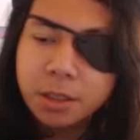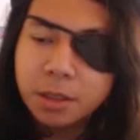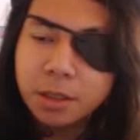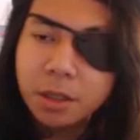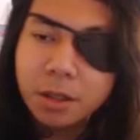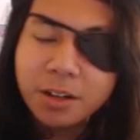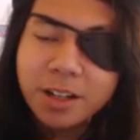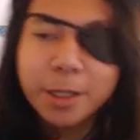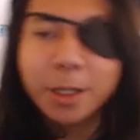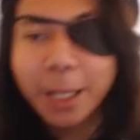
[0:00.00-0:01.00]

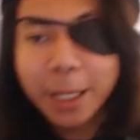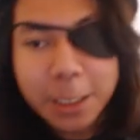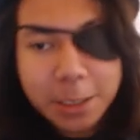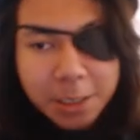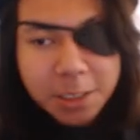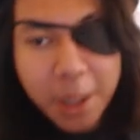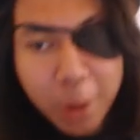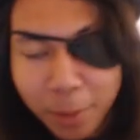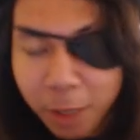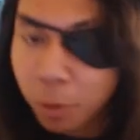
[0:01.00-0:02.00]
Alright, ladies and
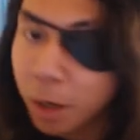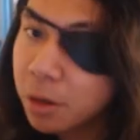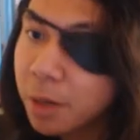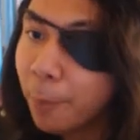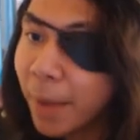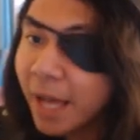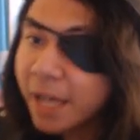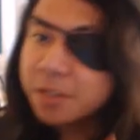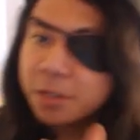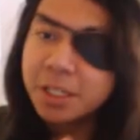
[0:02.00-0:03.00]
gentlemen, welcome back
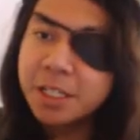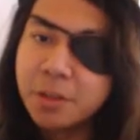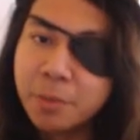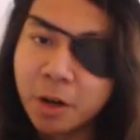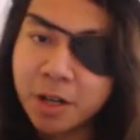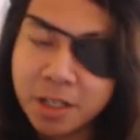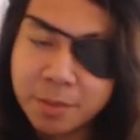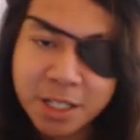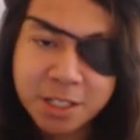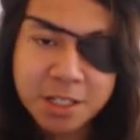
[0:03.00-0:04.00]
to the Dewmonic
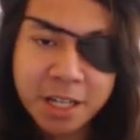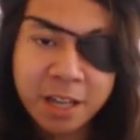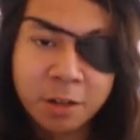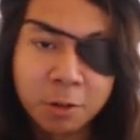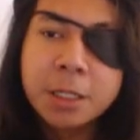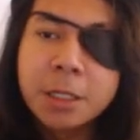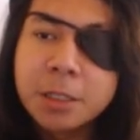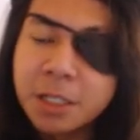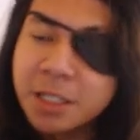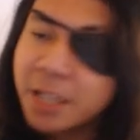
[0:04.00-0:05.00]
Abyss channel.
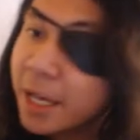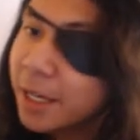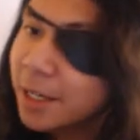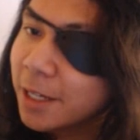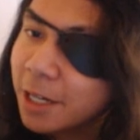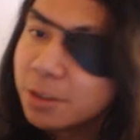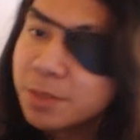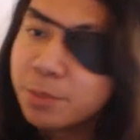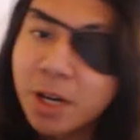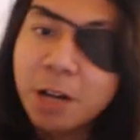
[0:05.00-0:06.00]
Today, I was
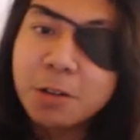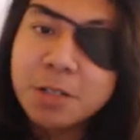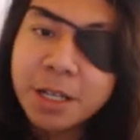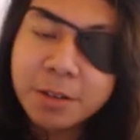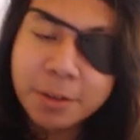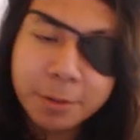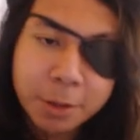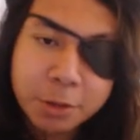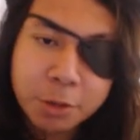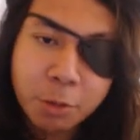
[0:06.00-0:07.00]
browsing
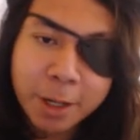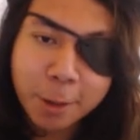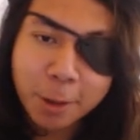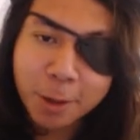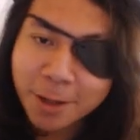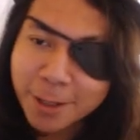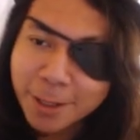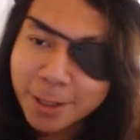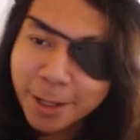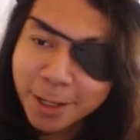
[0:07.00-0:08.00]
through Twitter,
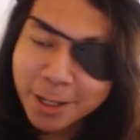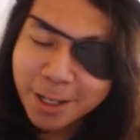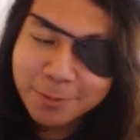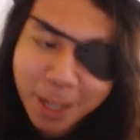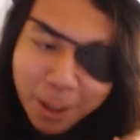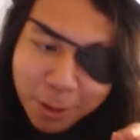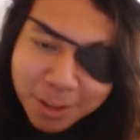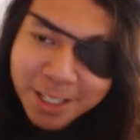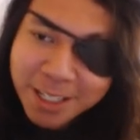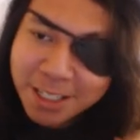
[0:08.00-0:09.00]
and I found
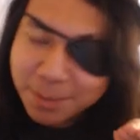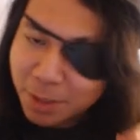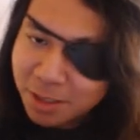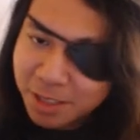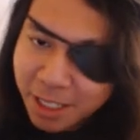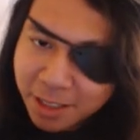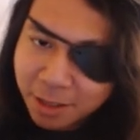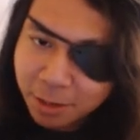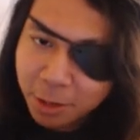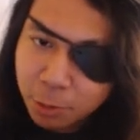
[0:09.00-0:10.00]
this
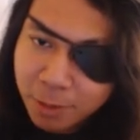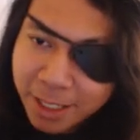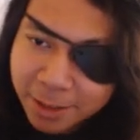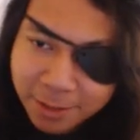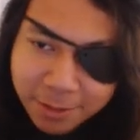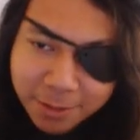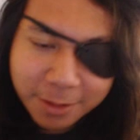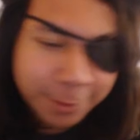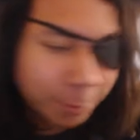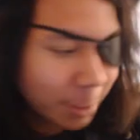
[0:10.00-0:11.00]
particular tweet
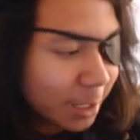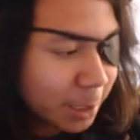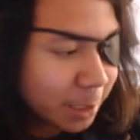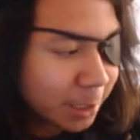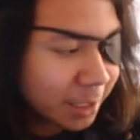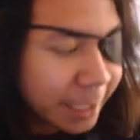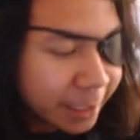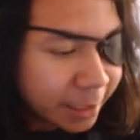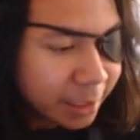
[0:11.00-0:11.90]
thread thing,